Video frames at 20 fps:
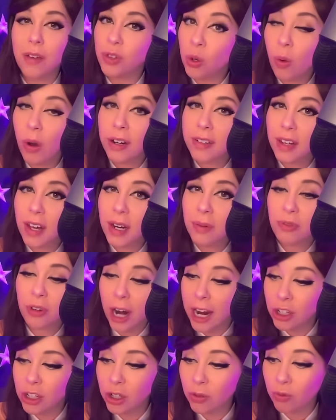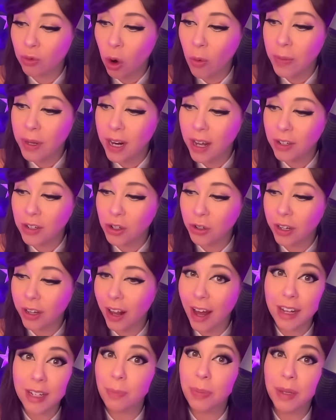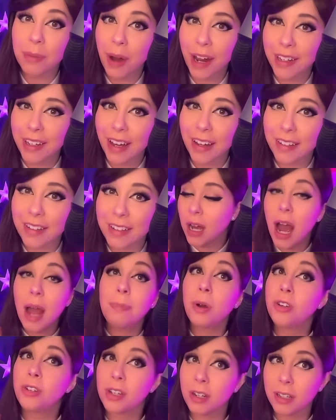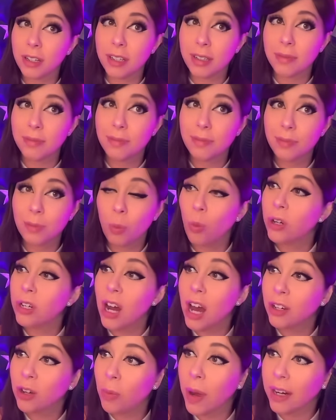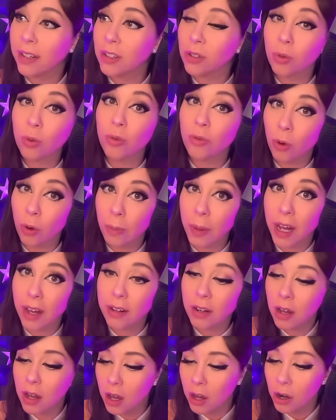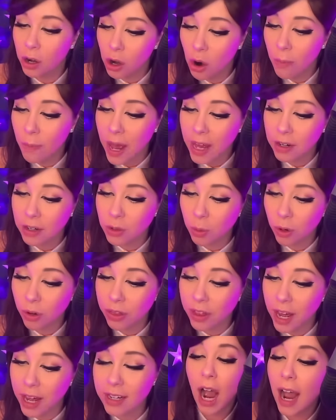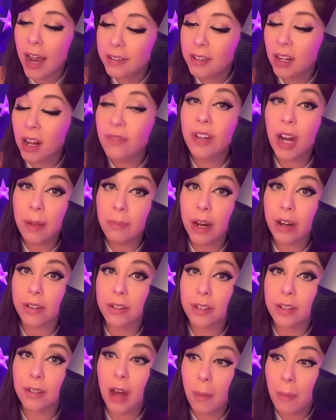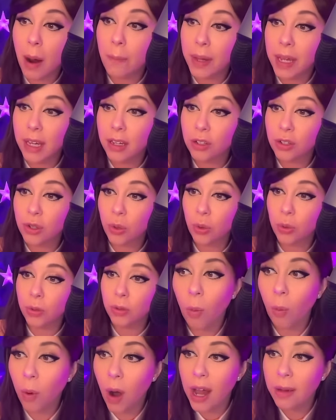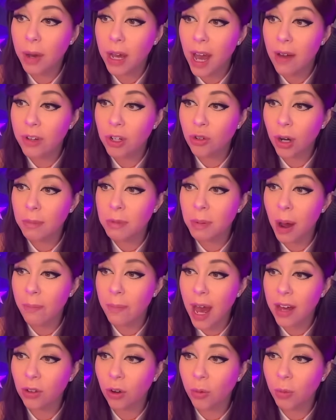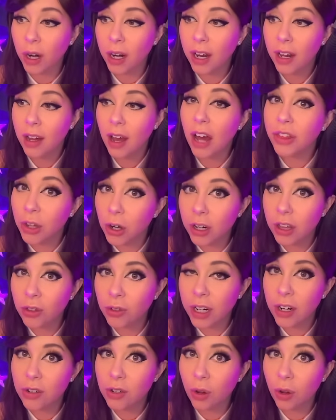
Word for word: you want to sign up for ancient Roman history class, be my guest. I personally would not go back to school for a man. No man is worth that. I still have nightmares about being in school. Why am I having dreams about math homework at 33 years